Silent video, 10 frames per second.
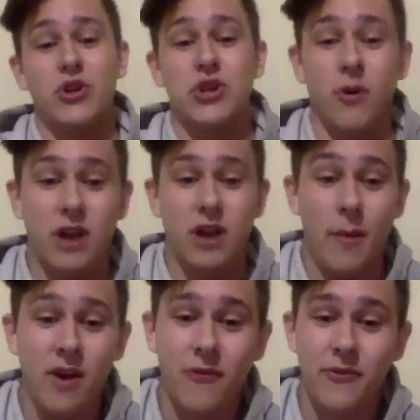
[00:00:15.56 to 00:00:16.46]
coming
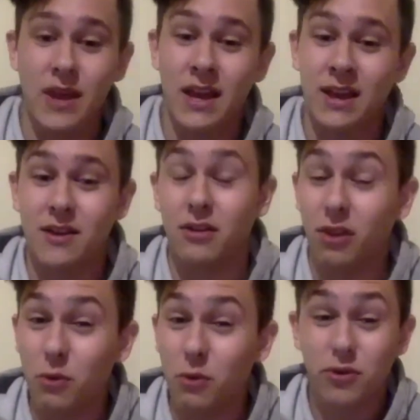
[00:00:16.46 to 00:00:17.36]
off a
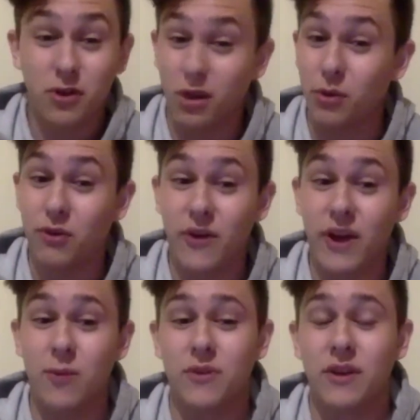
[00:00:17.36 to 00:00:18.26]
close fight
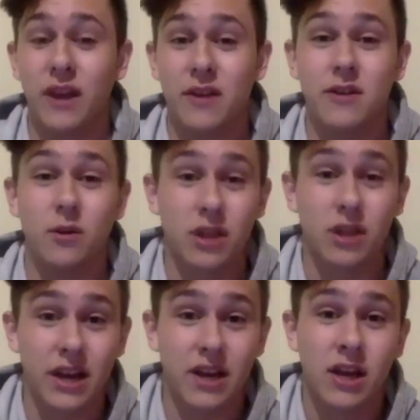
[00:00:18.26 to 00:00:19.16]
with Alexei
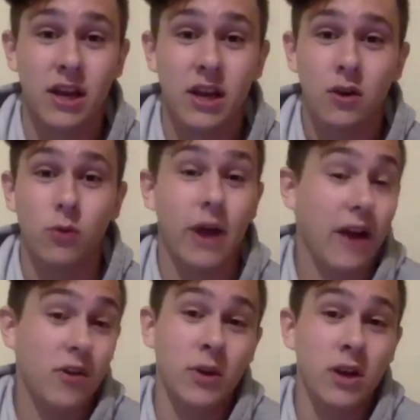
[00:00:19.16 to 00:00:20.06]
Olenek, who, as
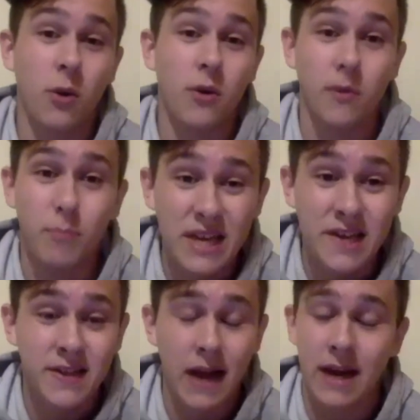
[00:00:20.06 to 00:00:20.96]
we know, is a
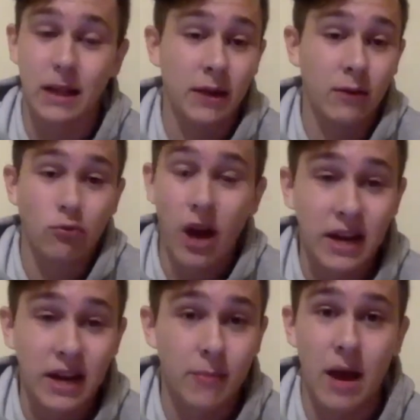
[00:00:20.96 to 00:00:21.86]
beast. I'm going to lead right
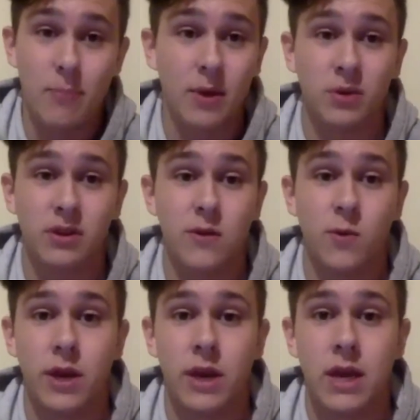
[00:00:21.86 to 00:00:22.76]
into my pick with this
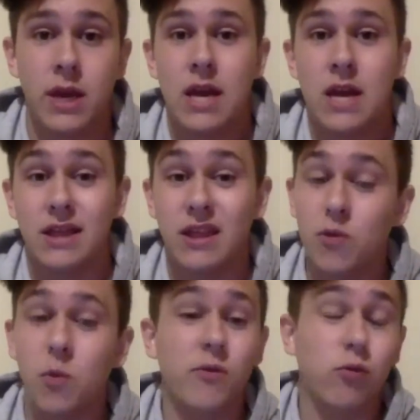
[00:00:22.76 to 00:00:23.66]
one. This
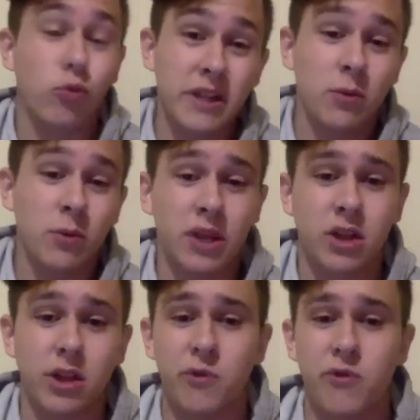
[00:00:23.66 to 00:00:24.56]
one's really, really
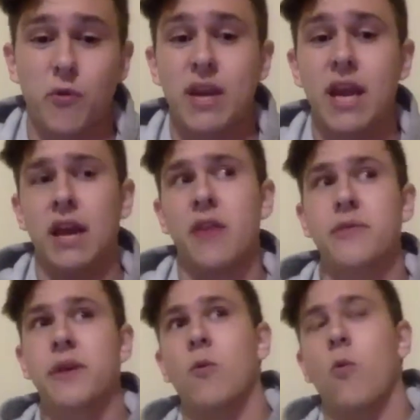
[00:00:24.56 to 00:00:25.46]
close for me. And I
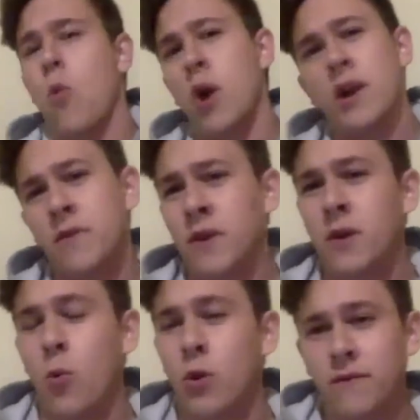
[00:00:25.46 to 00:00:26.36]
think one of
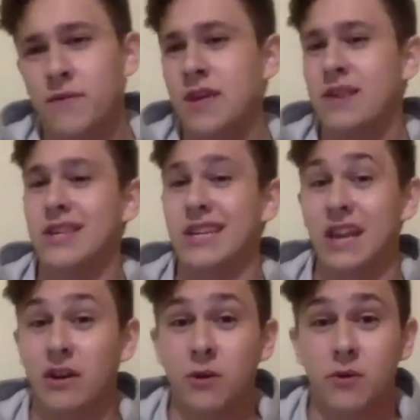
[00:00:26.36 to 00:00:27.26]
the
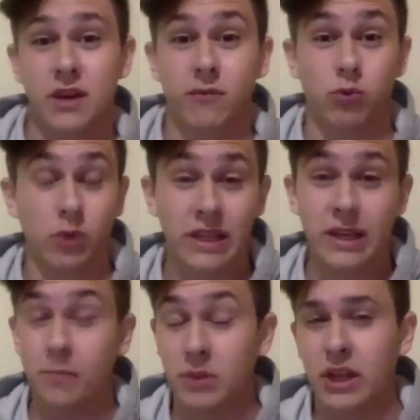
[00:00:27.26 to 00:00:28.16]
scenarios that have
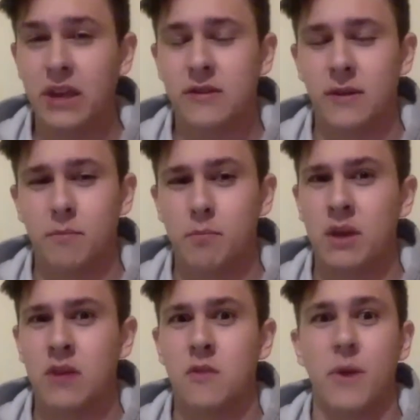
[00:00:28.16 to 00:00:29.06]
really placed a
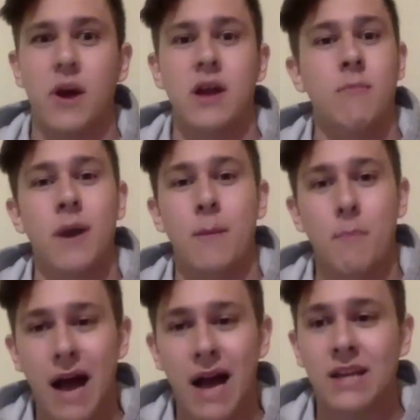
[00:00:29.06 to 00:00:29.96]
big spot in my
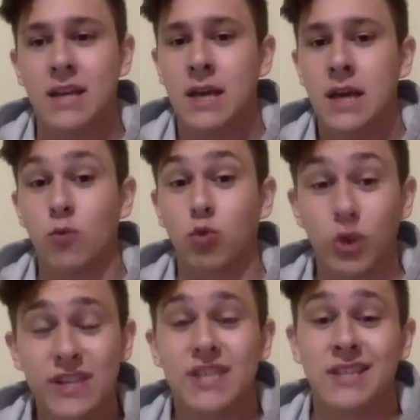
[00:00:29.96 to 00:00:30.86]
mind
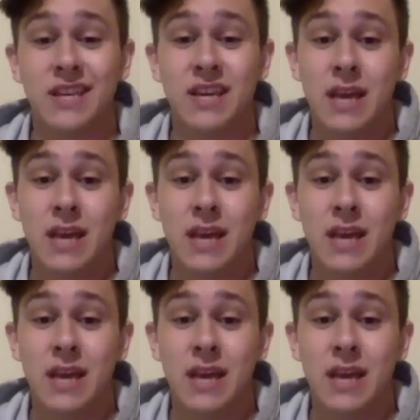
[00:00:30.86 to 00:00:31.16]
recently